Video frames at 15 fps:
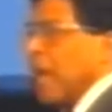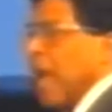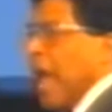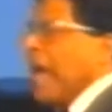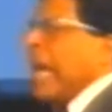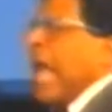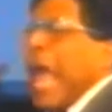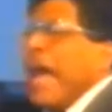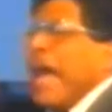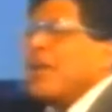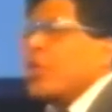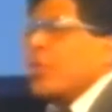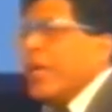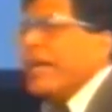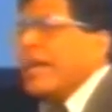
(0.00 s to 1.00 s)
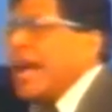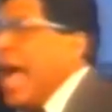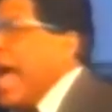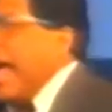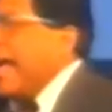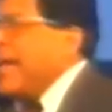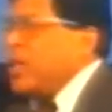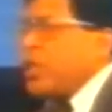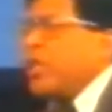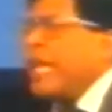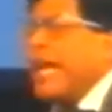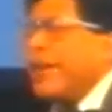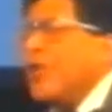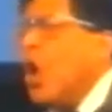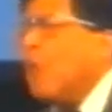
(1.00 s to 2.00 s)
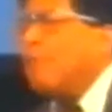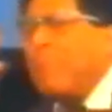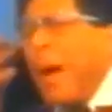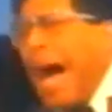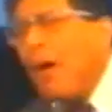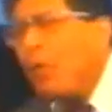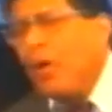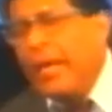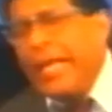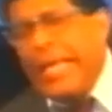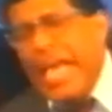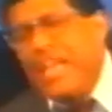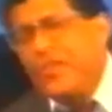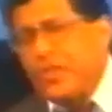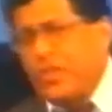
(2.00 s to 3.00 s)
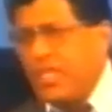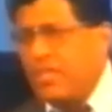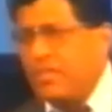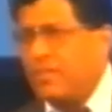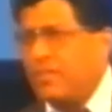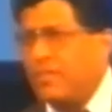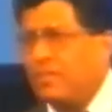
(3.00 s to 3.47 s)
And Hannah realized she had no power against it.